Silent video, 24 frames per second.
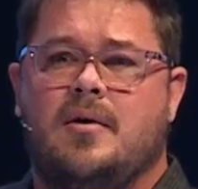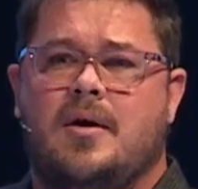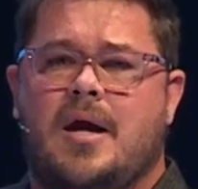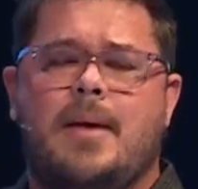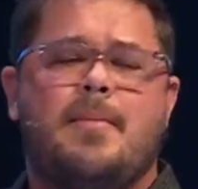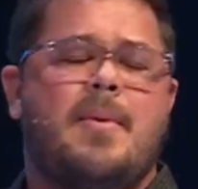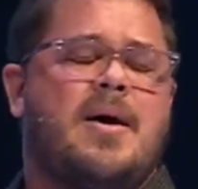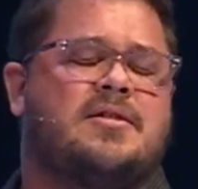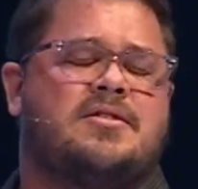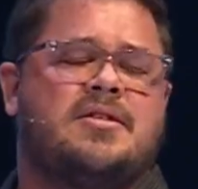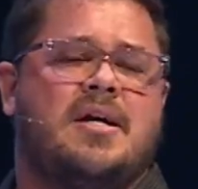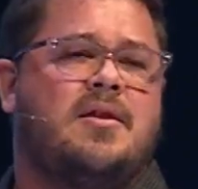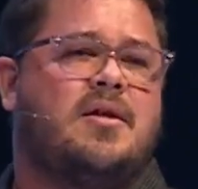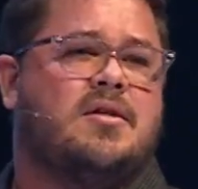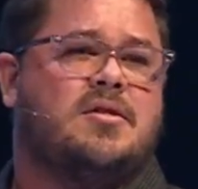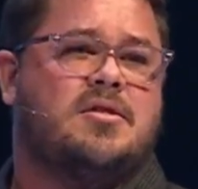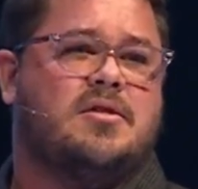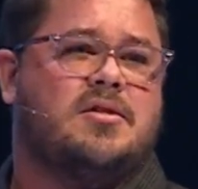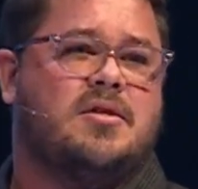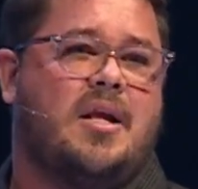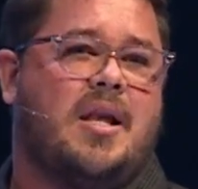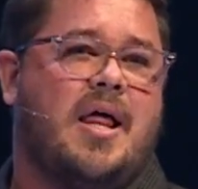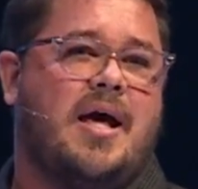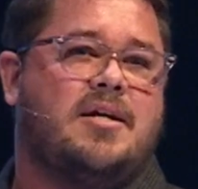I'm not saying this
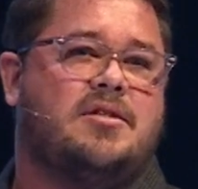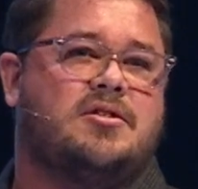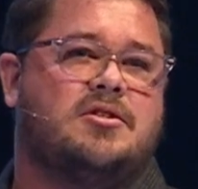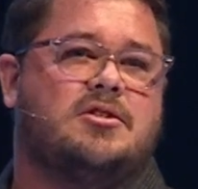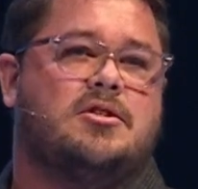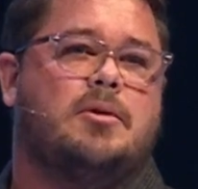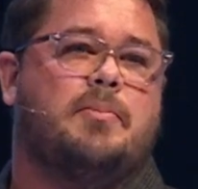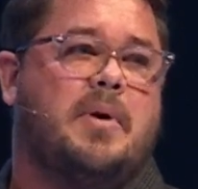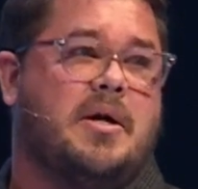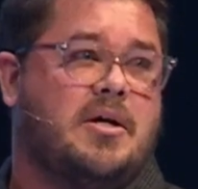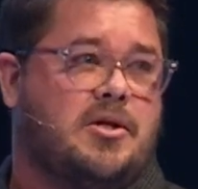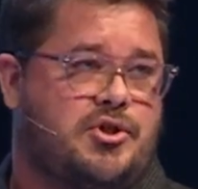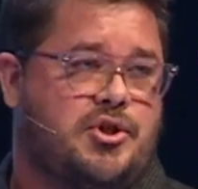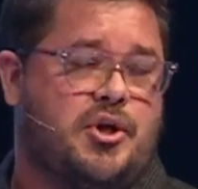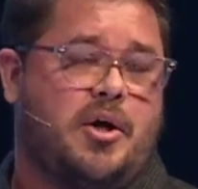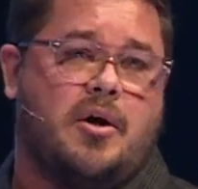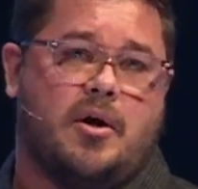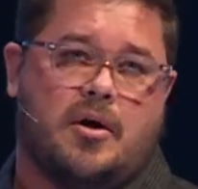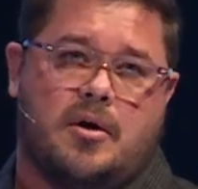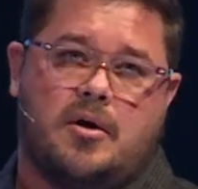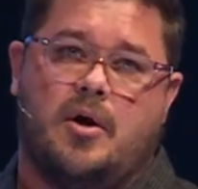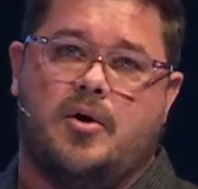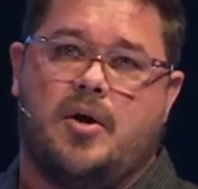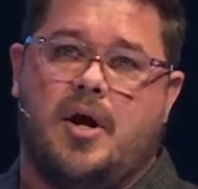is a license to be a
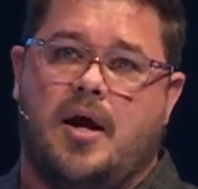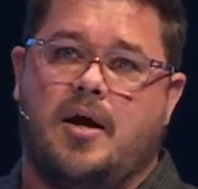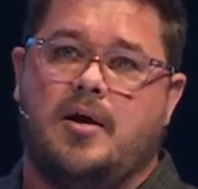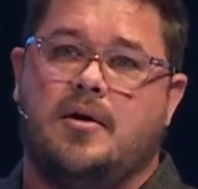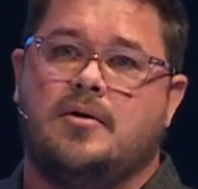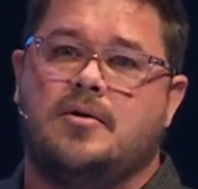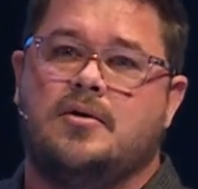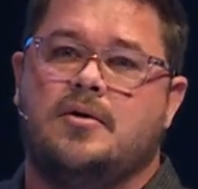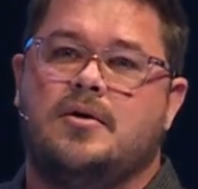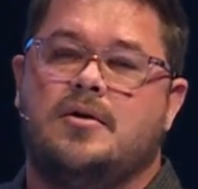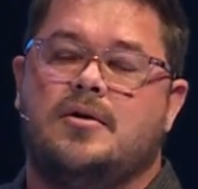jerk, okay?